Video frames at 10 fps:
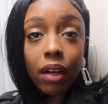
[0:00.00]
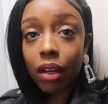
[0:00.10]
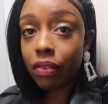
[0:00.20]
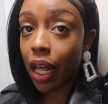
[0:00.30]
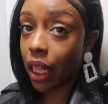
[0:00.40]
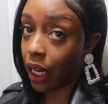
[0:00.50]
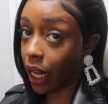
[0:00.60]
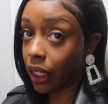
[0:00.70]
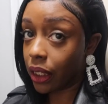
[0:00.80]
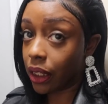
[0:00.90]
of the
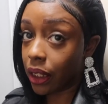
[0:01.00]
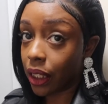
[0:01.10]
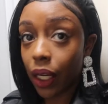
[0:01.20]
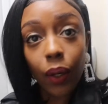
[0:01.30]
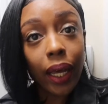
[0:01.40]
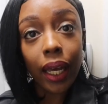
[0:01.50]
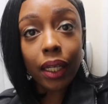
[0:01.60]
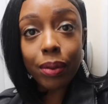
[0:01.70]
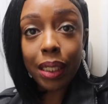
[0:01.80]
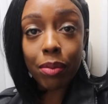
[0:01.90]
night okay
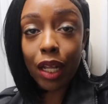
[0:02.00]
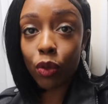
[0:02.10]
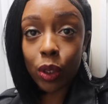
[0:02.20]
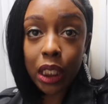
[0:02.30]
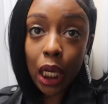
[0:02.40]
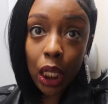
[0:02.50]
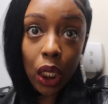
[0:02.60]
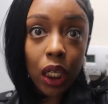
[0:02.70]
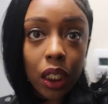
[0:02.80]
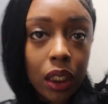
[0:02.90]
it was something i threw
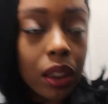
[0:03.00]
together